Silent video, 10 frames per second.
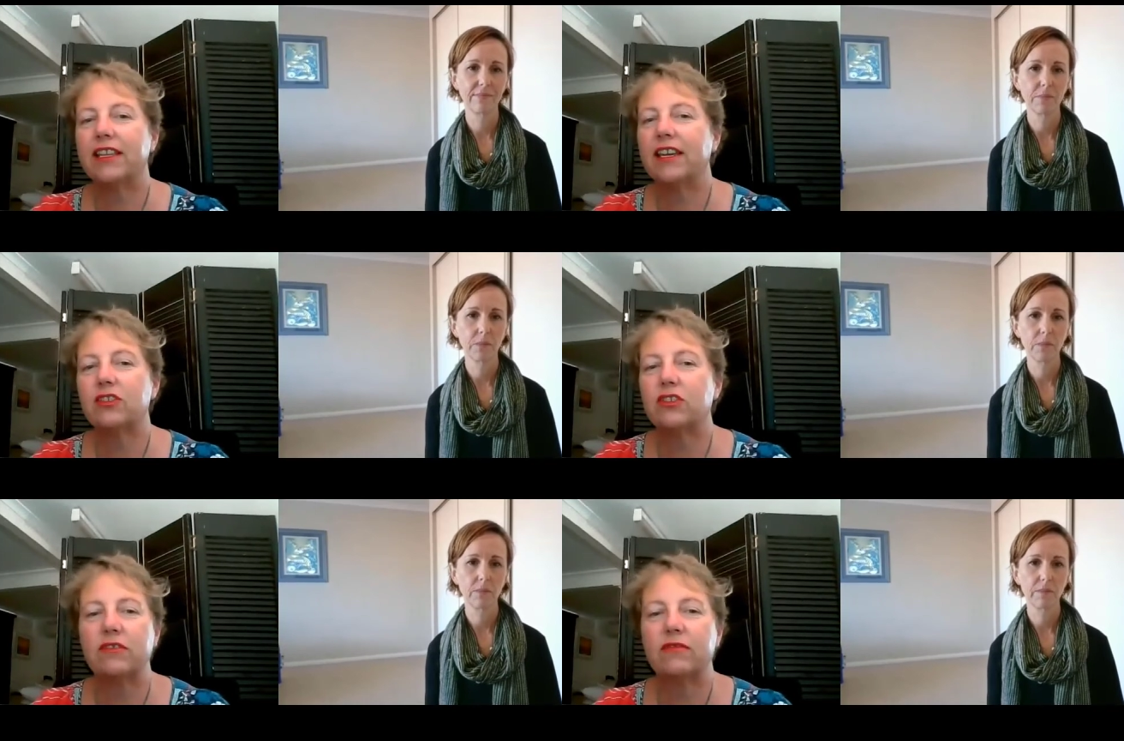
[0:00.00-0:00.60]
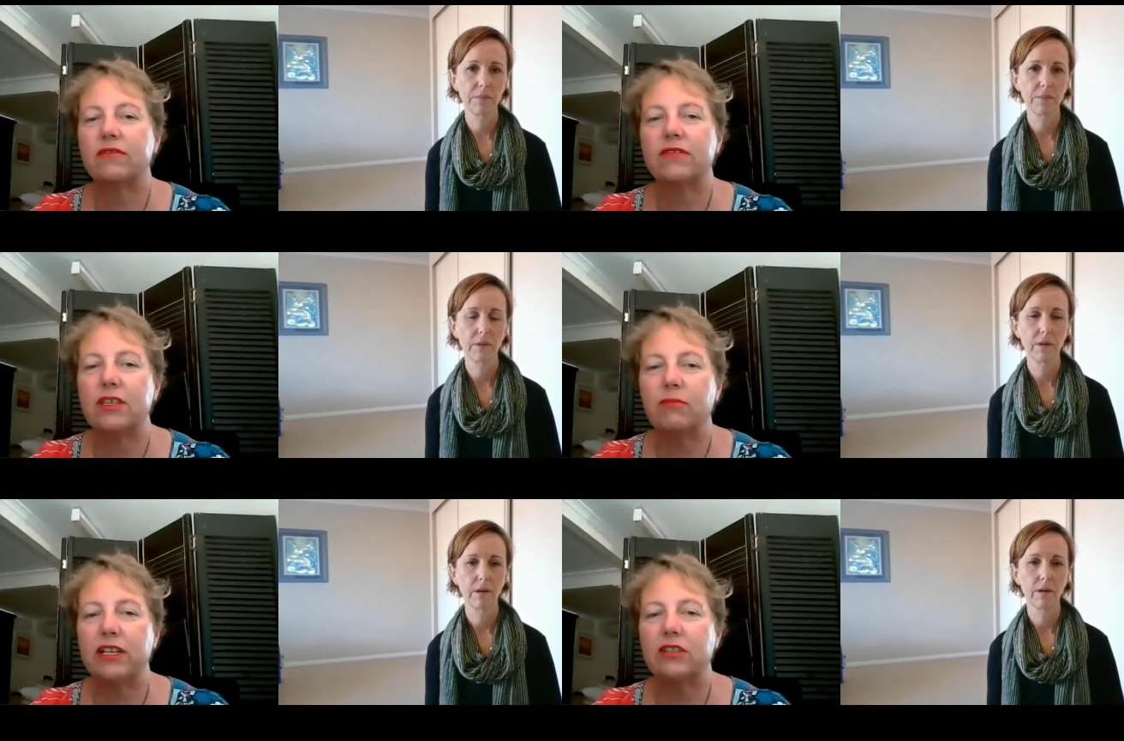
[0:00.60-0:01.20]
Speaker 1: the other
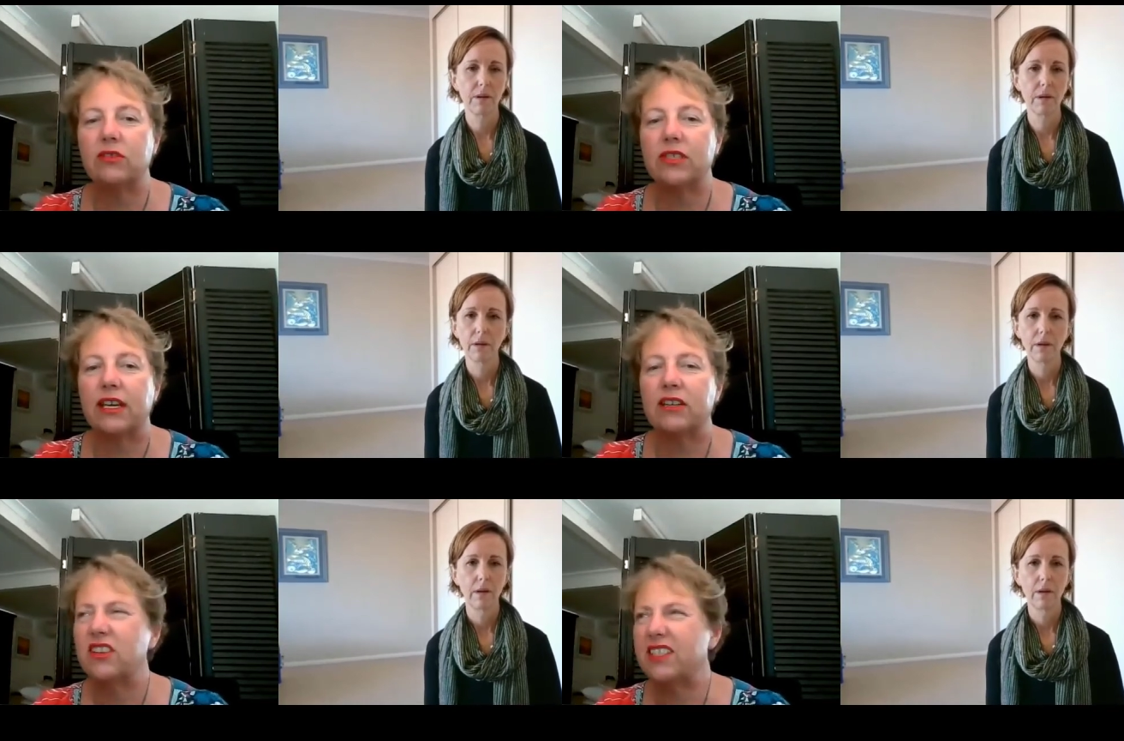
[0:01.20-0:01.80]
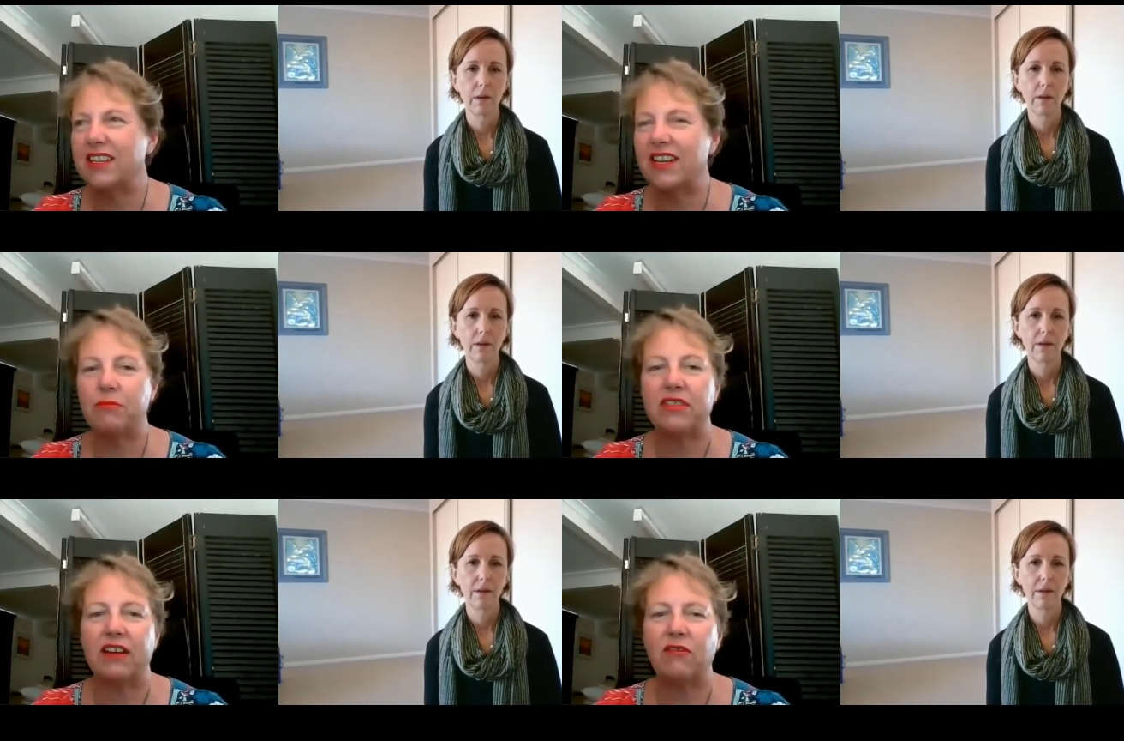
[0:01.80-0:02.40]
siblings will say, no, it didn't
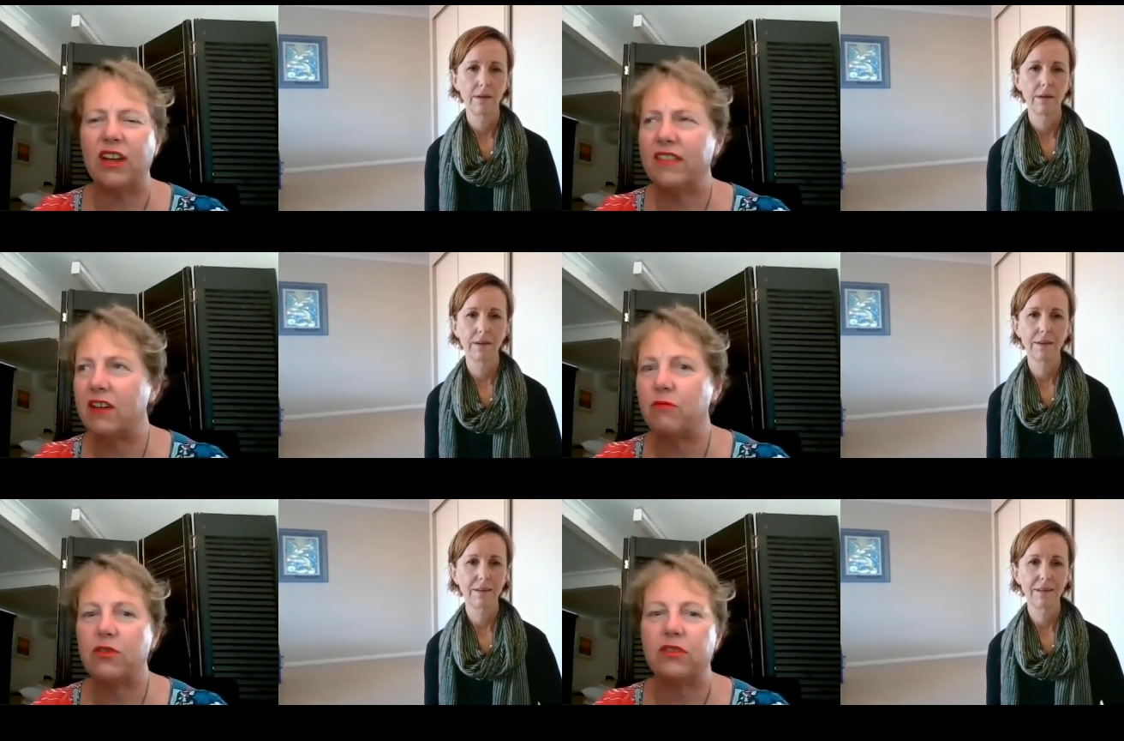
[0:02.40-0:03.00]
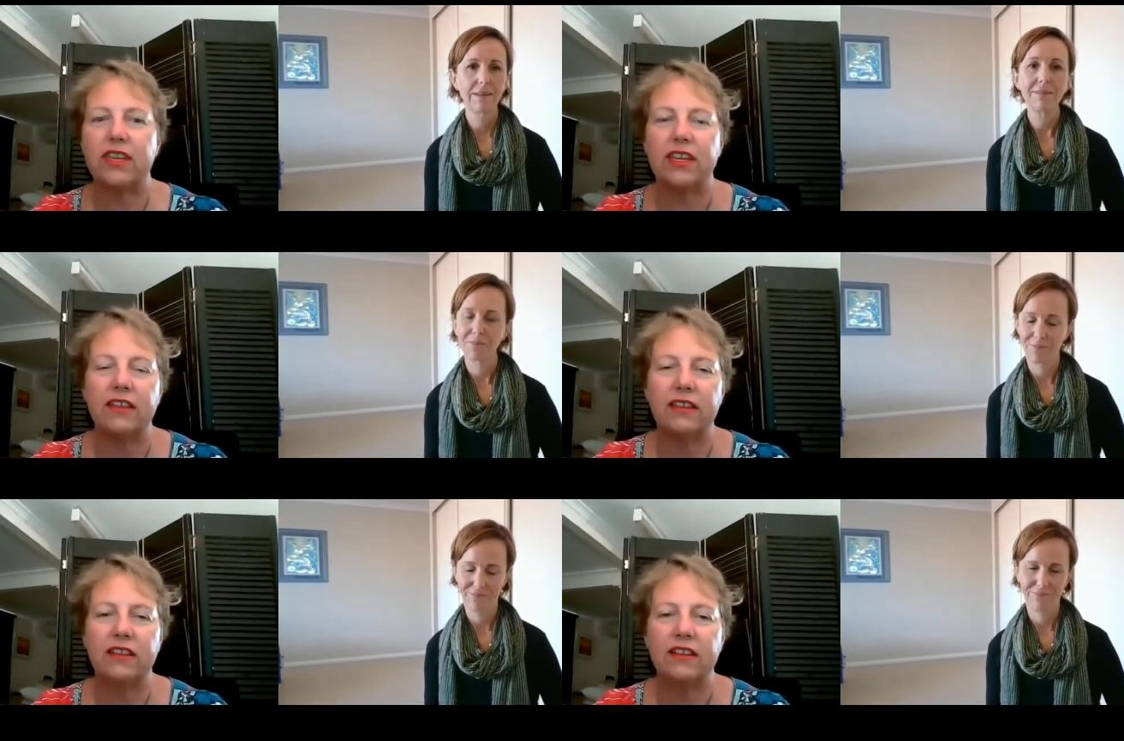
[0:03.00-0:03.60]
happen that way. They weren't
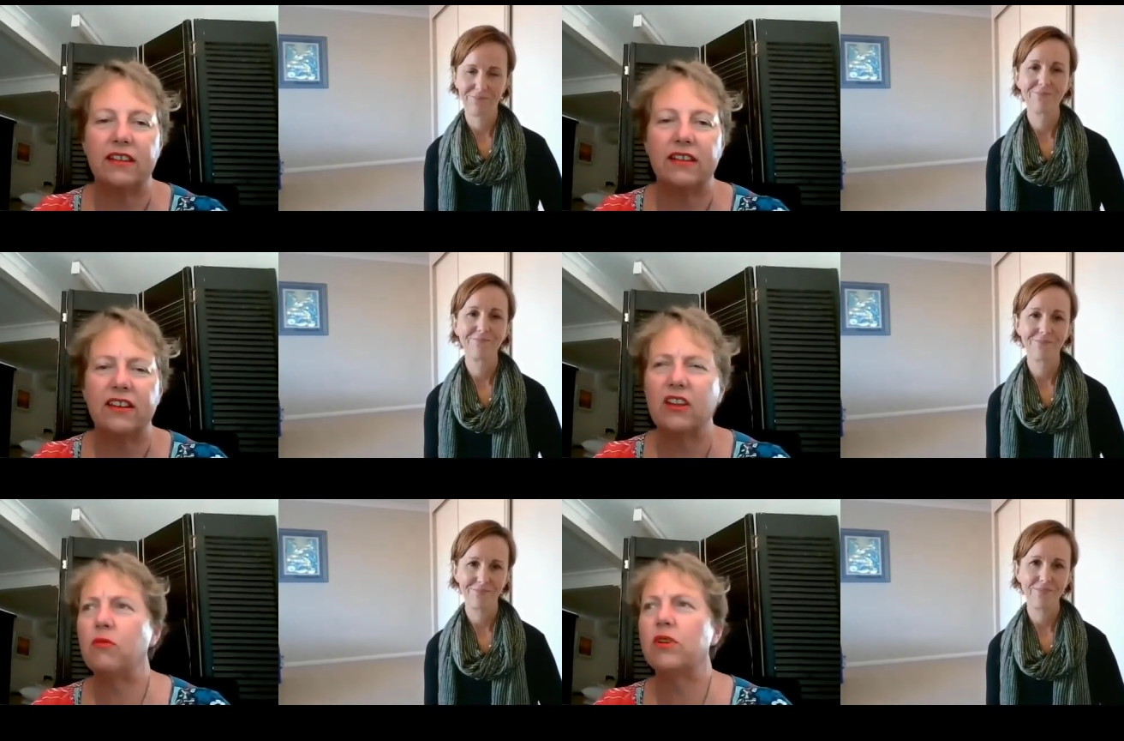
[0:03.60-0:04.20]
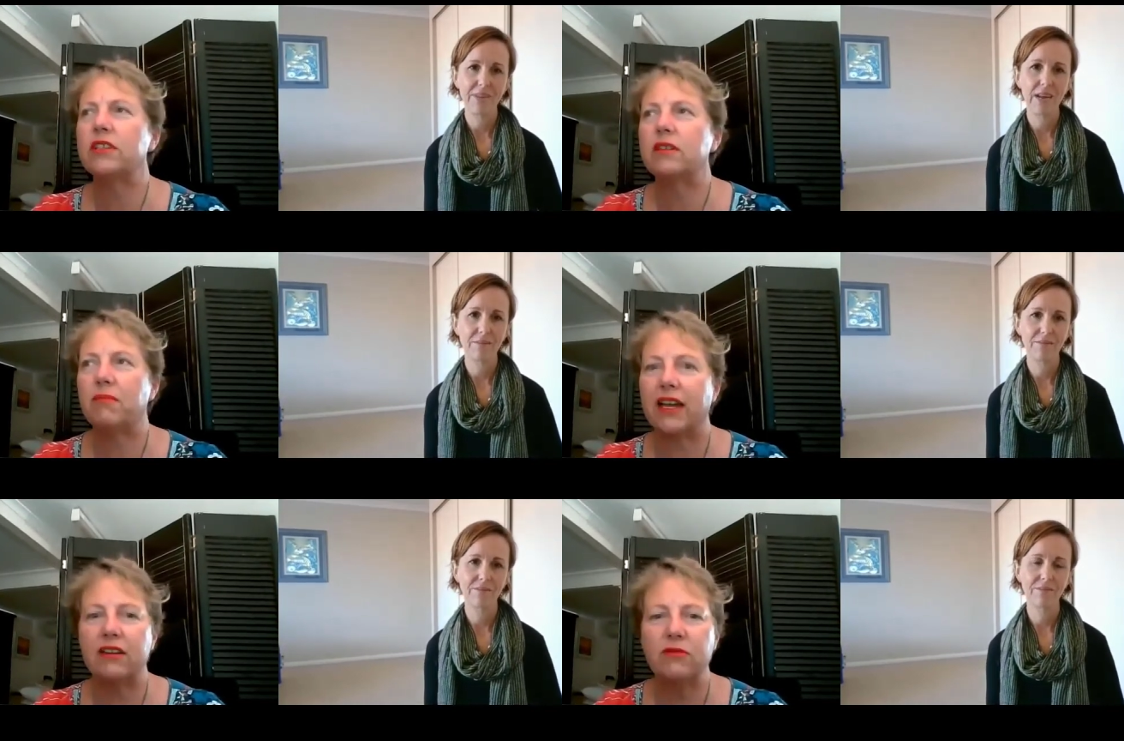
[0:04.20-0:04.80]
there. No, it
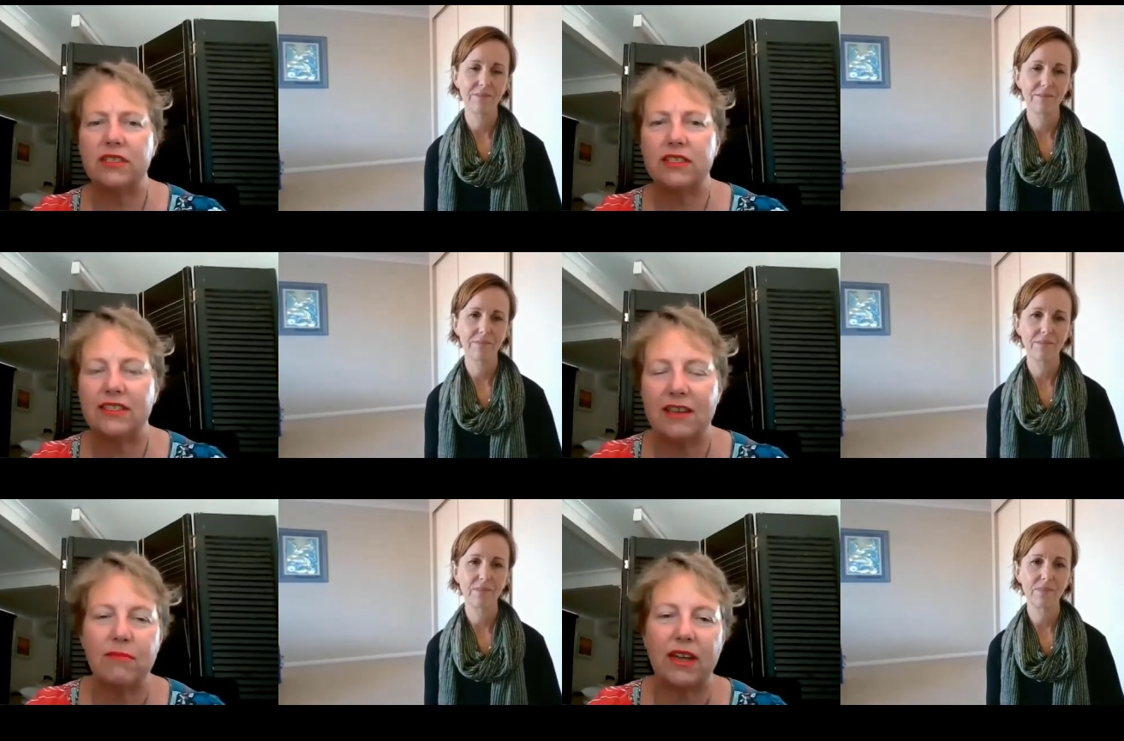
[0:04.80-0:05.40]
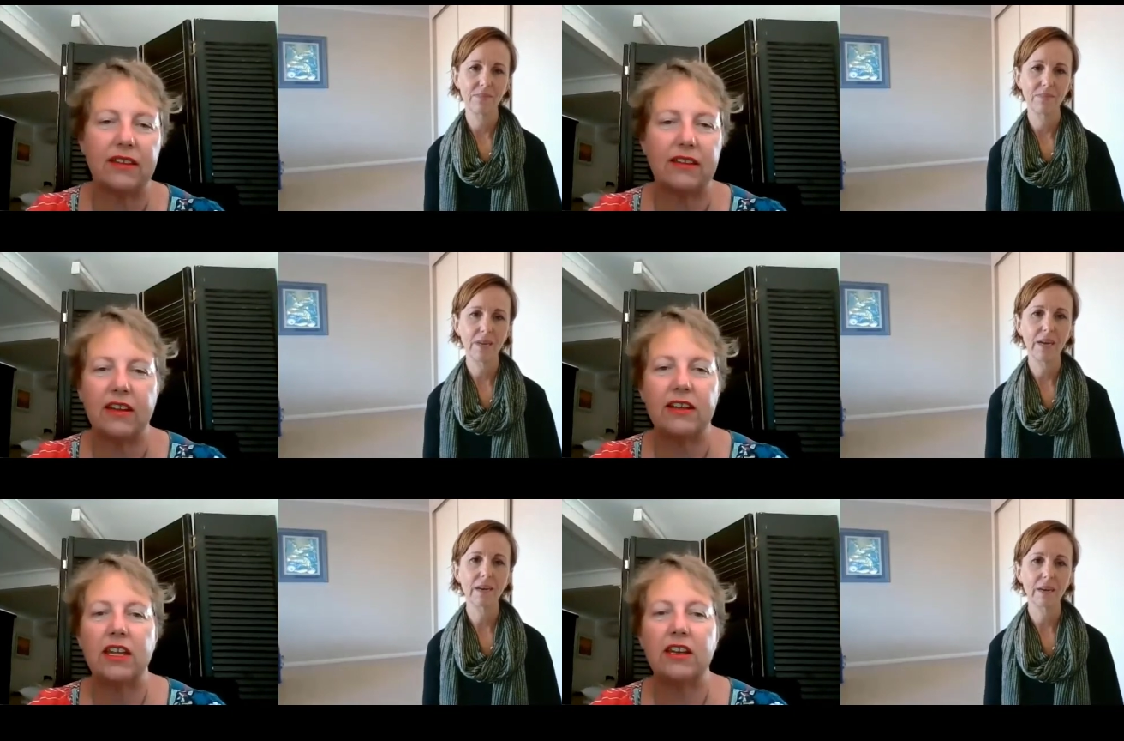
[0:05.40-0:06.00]
wasn't May, it was December.
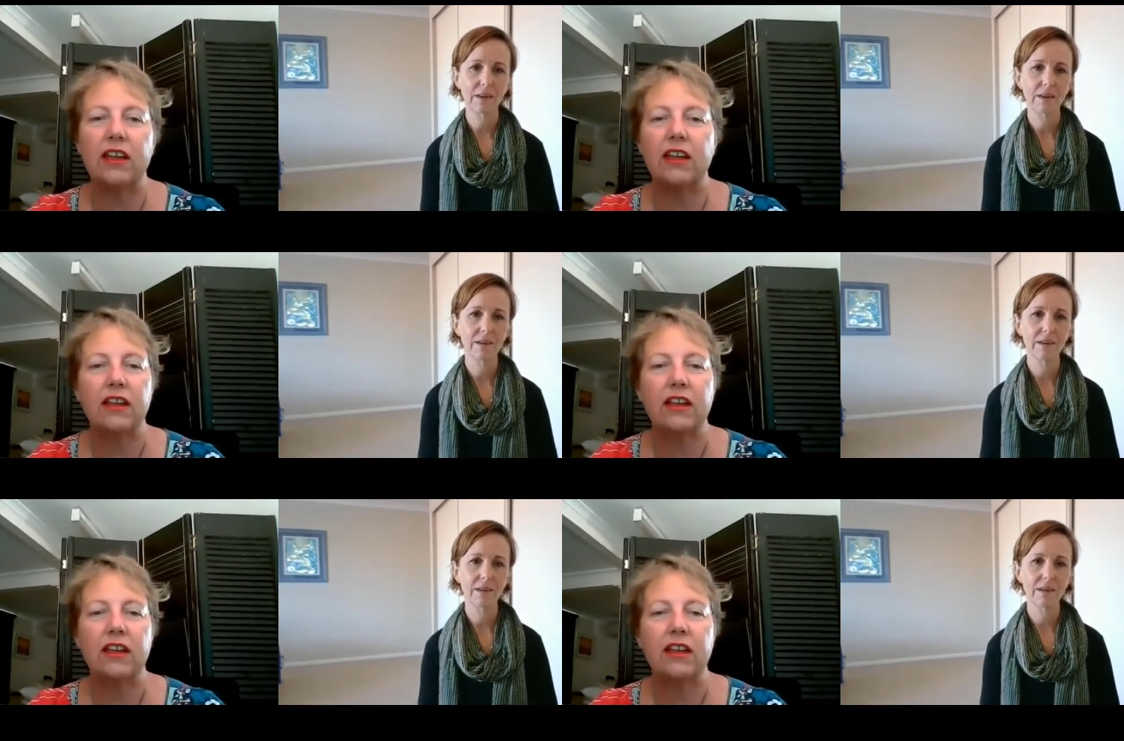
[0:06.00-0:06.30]
And, and